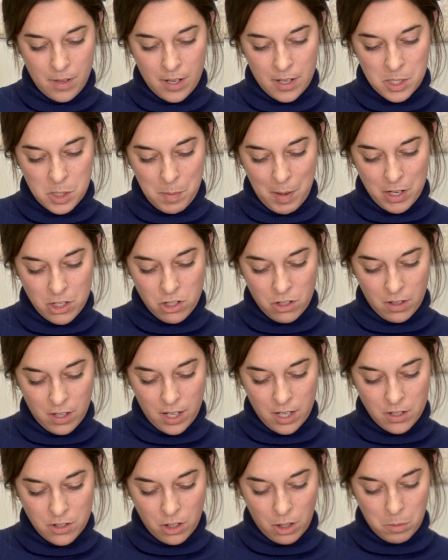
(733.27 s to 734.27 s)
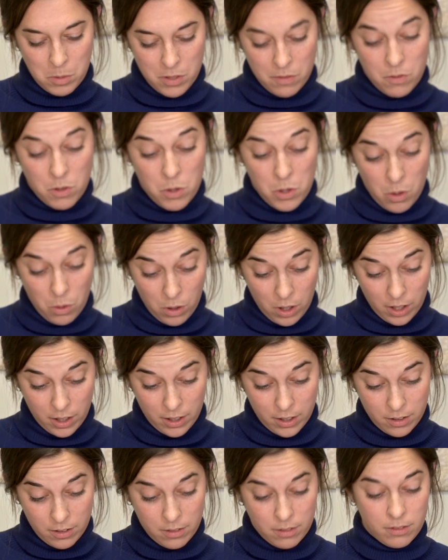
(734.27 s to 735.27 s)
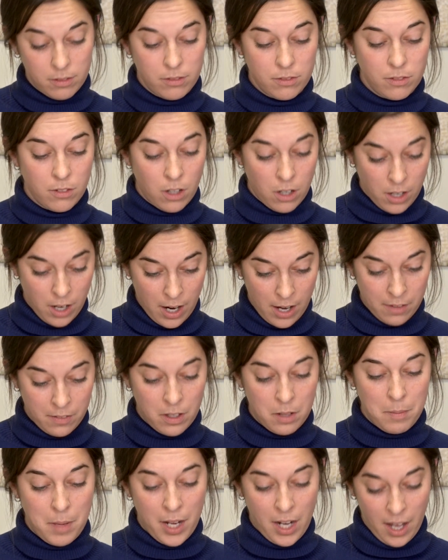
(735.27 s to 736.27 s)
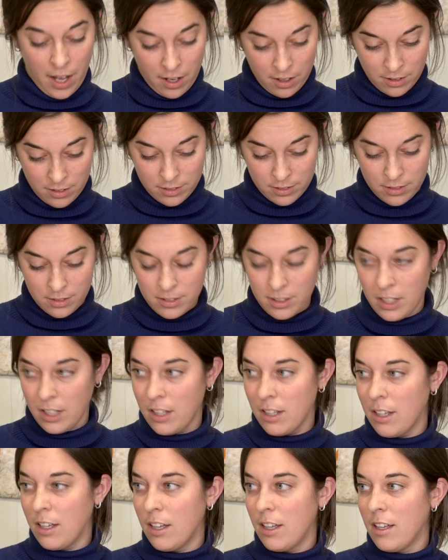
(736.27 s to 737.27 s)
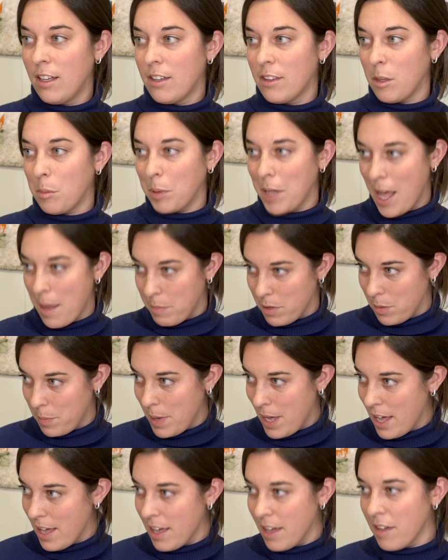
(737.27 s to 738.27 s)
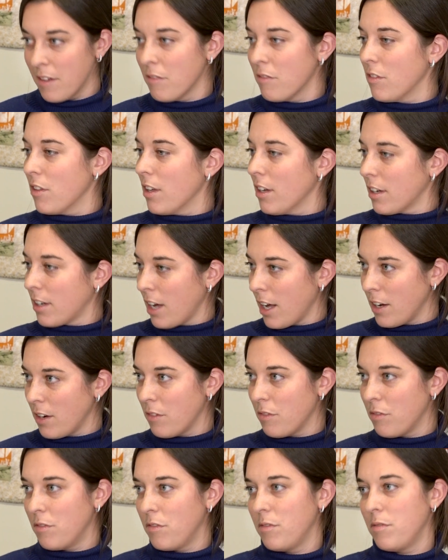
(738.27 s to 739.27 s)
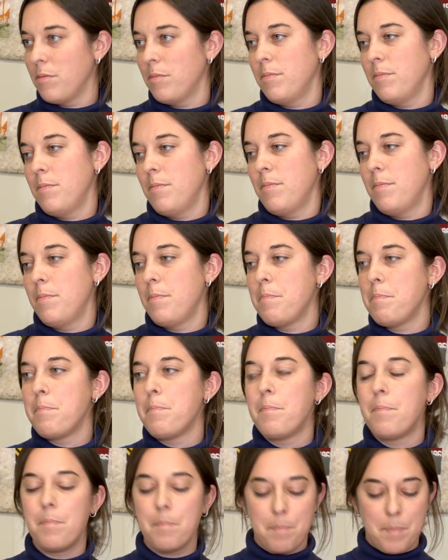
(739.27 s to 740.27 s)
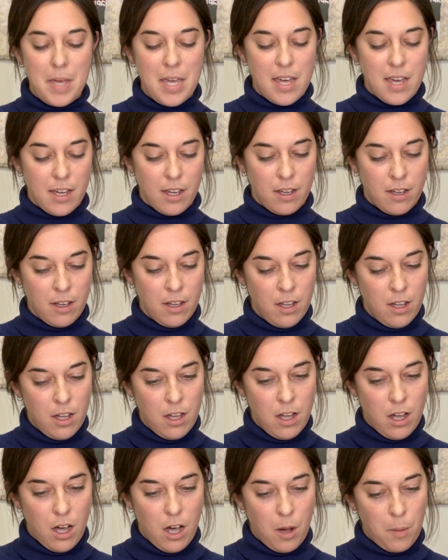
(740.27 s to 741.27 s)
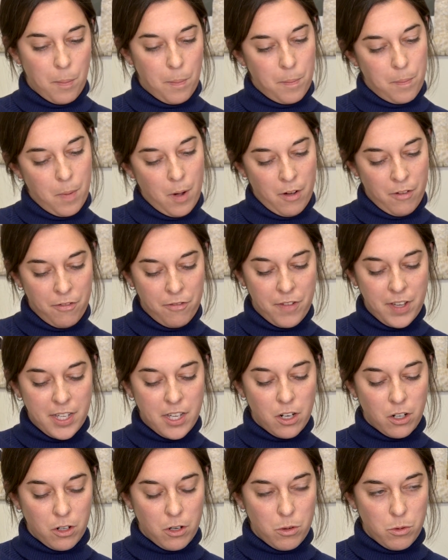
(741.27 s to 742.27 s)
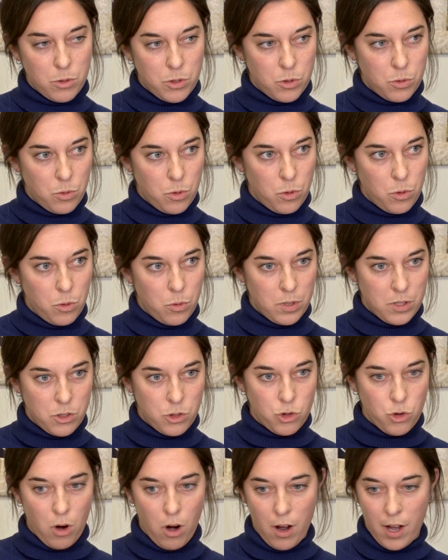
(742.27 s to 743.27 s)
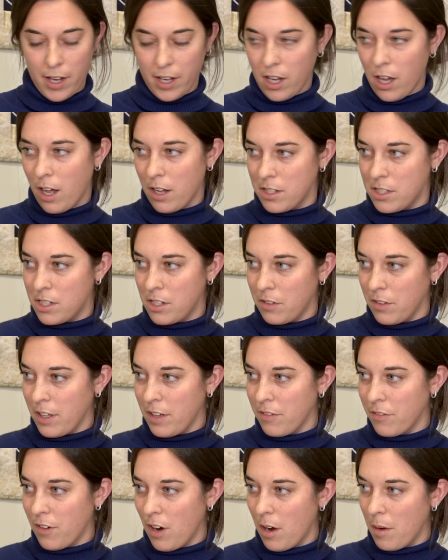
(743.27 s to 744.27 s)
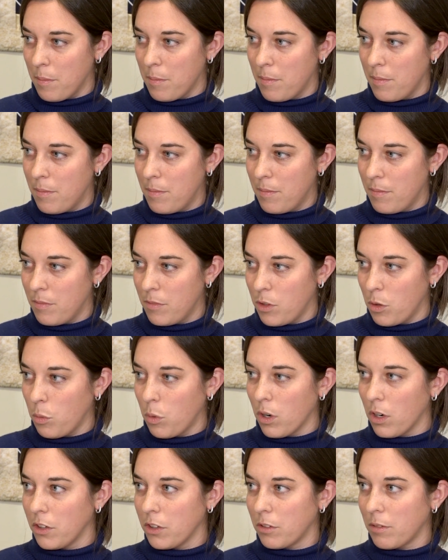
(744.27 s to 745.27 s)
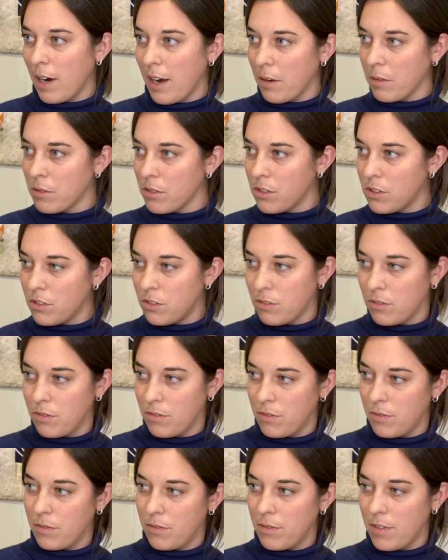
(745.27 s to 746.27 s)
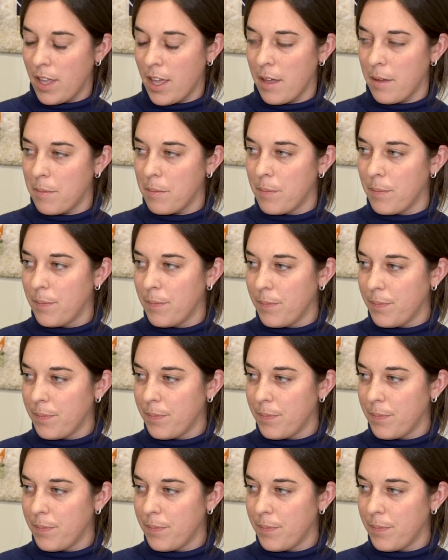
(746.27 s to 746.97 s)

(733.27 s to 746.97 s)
especially in terms of New York, Long Island, Manhattan, the blab of the pave, the kind of being a figure who is drawing constantly from the world around him.